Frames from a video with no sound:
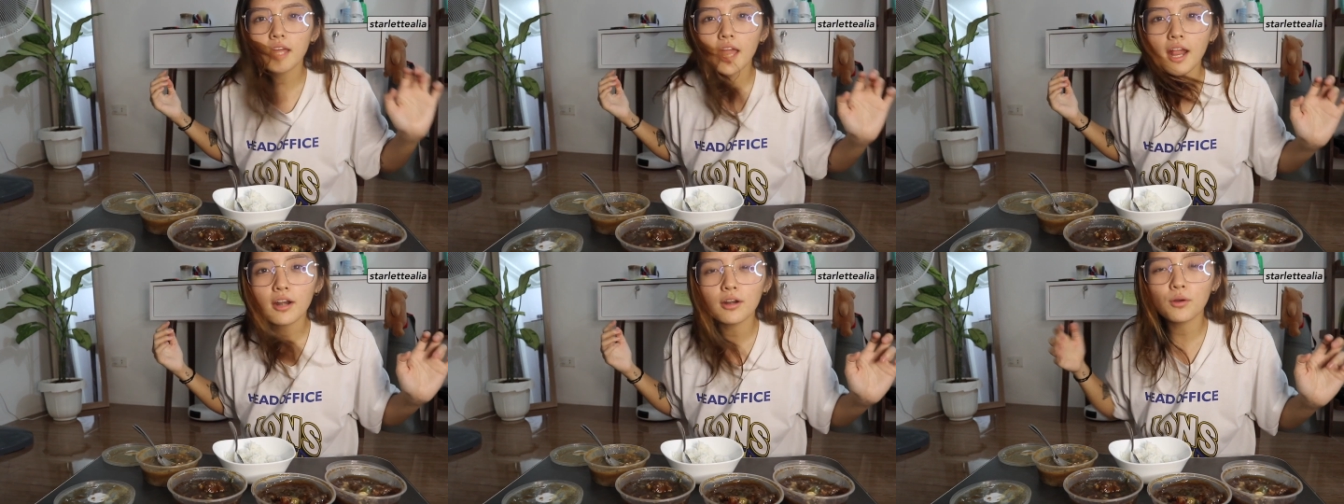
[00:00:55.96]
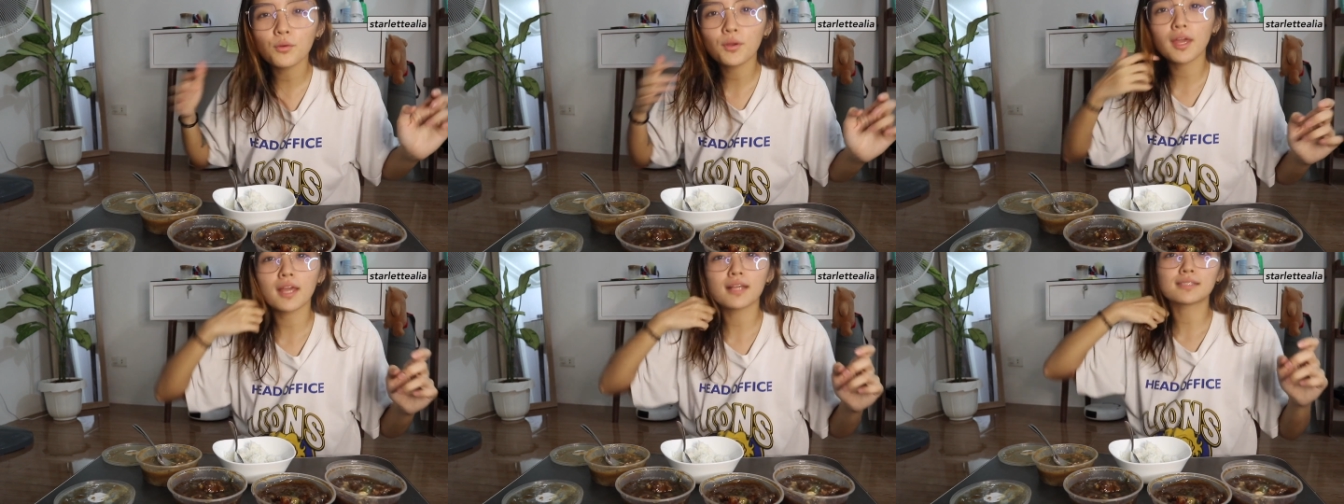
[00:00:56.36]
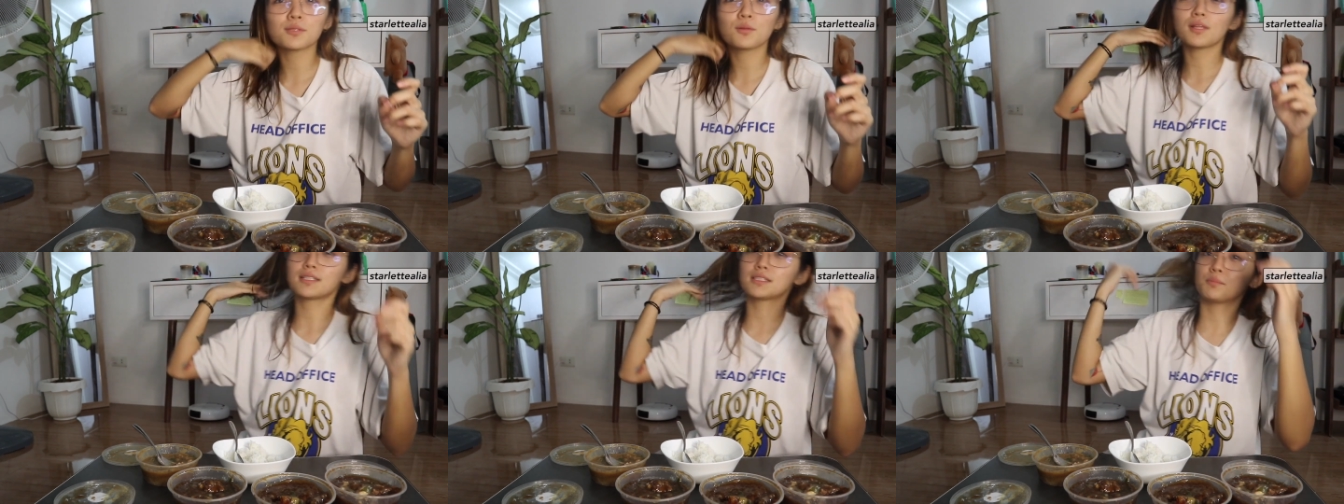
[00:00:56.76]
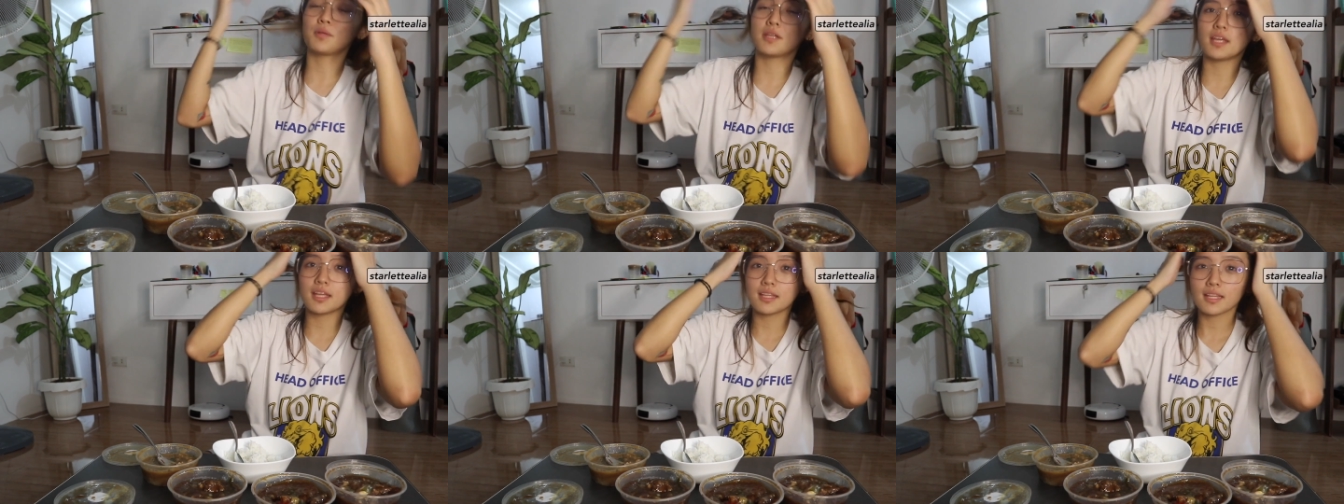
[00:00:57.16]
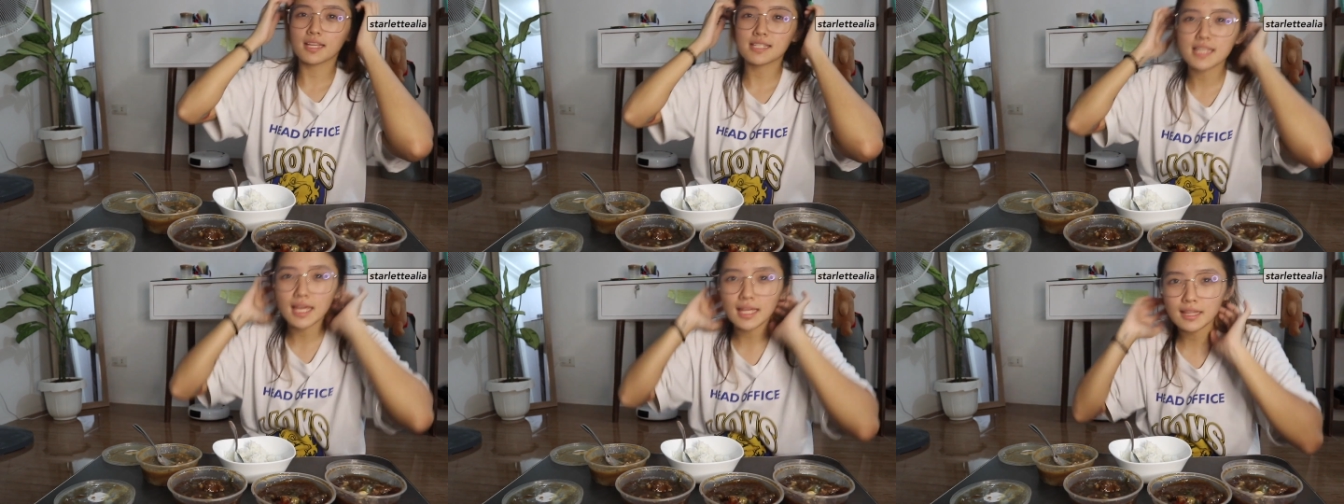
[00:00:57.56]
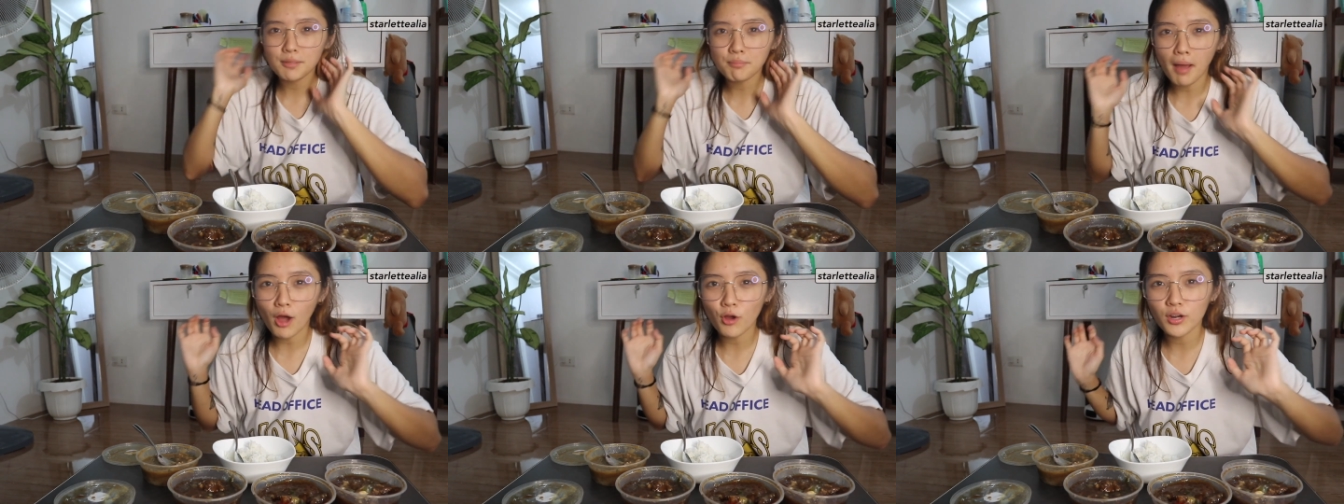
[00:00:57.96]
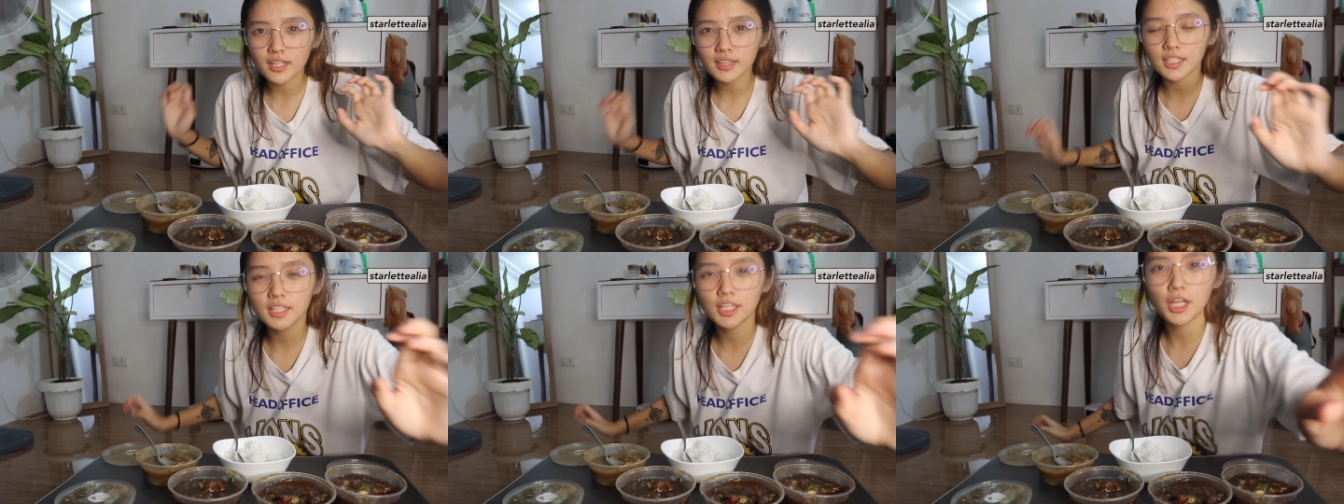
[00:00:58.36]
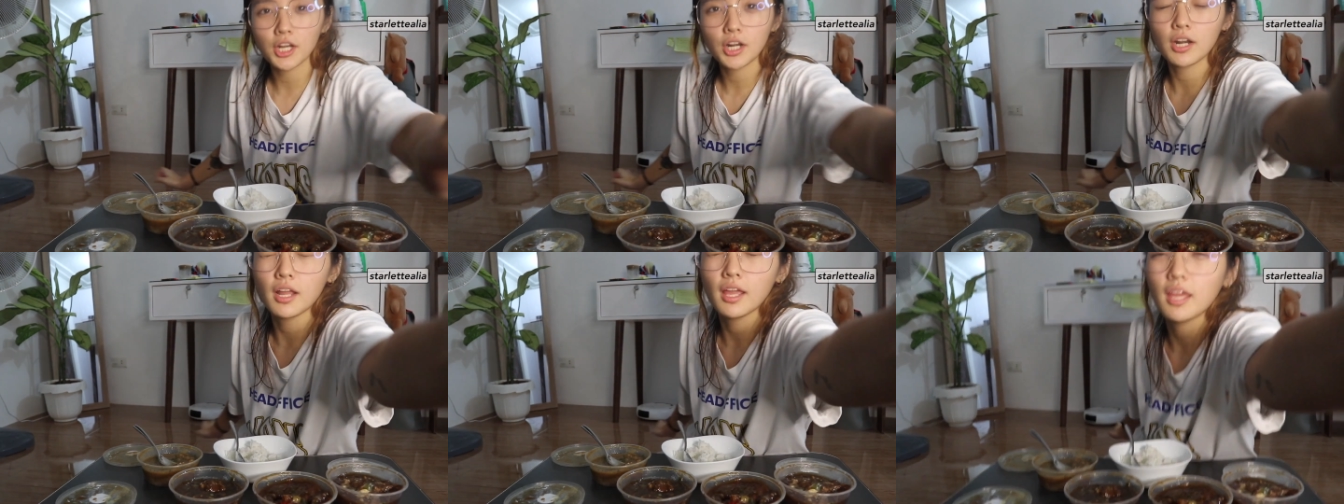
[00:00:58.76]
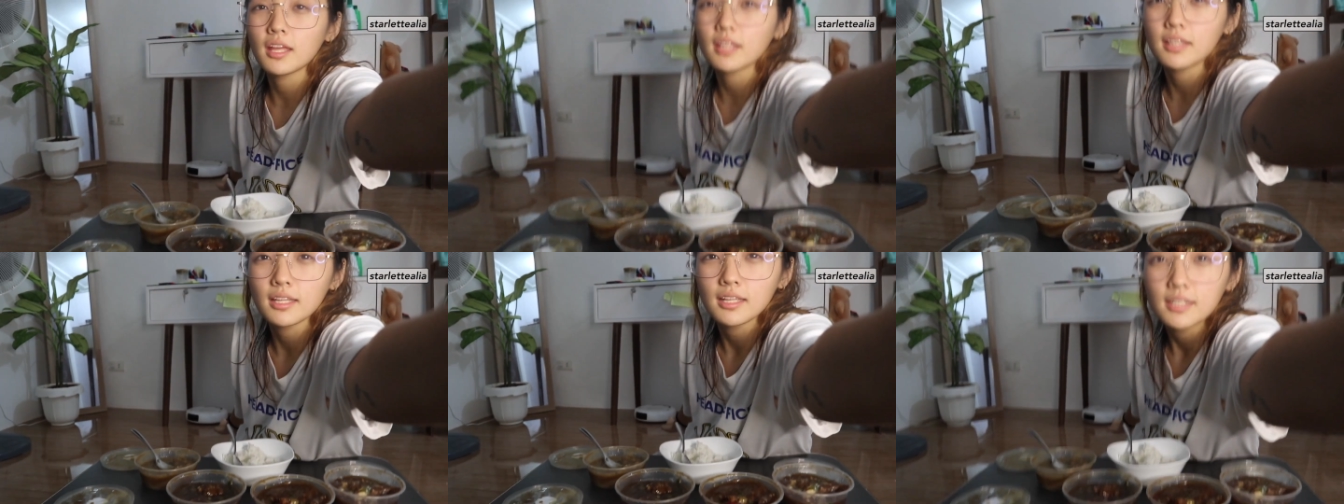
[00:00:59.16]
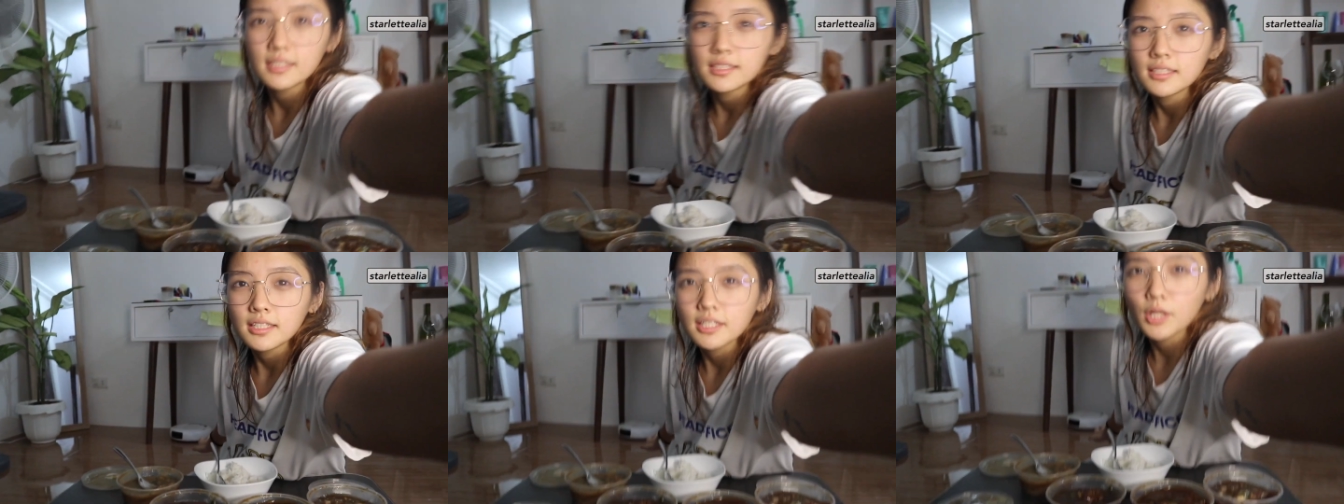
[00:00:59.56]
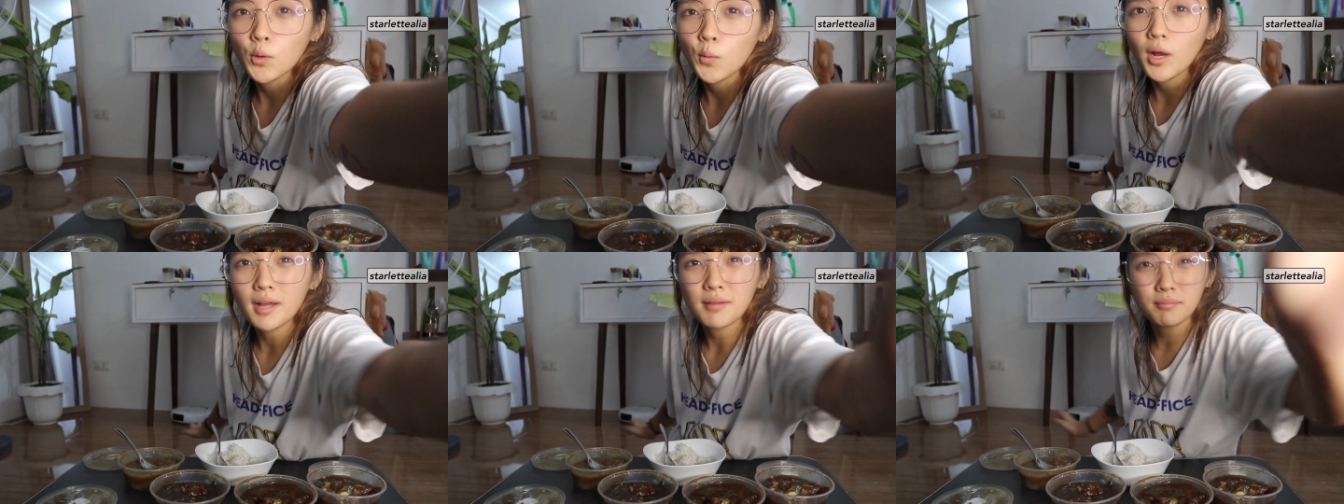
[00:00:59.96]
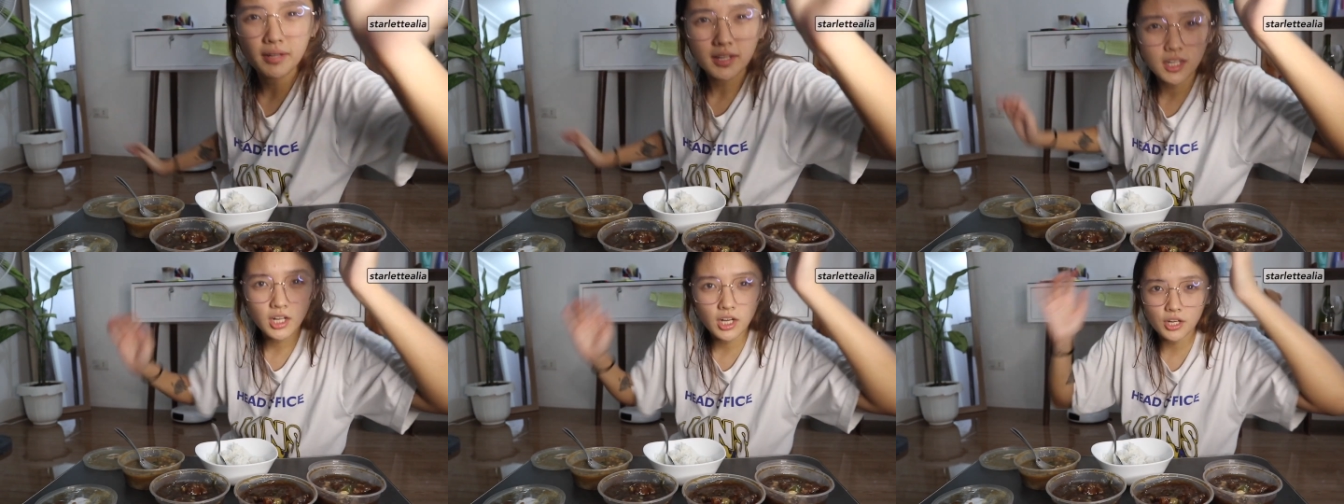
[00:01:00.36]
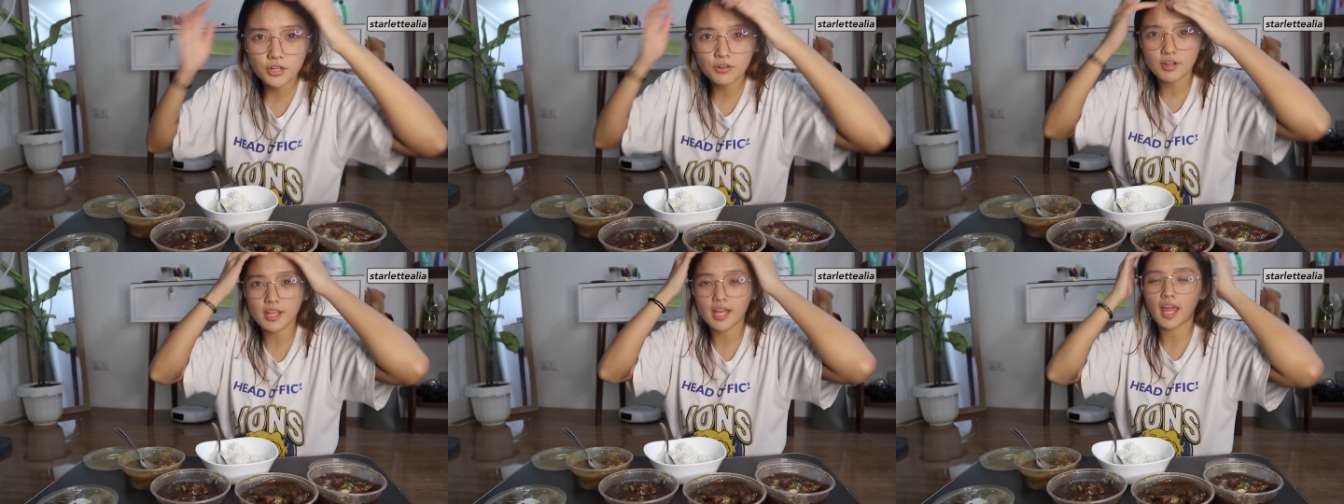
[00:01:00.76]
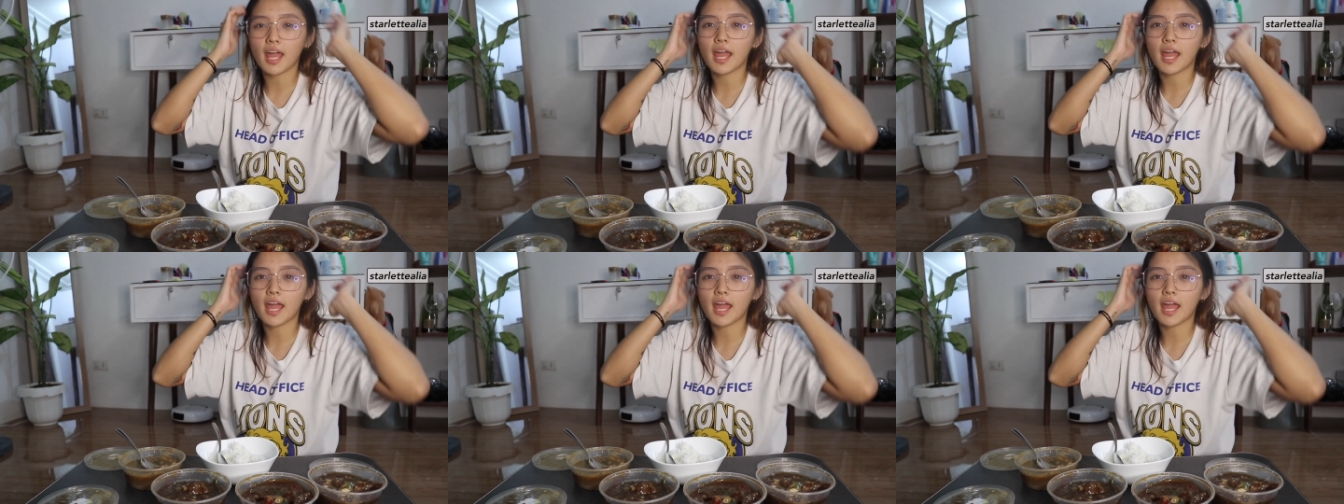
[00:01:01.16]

There, okay, so let's begin kasi hindi pa ako nagdi-dinner and, you know, I'm hungry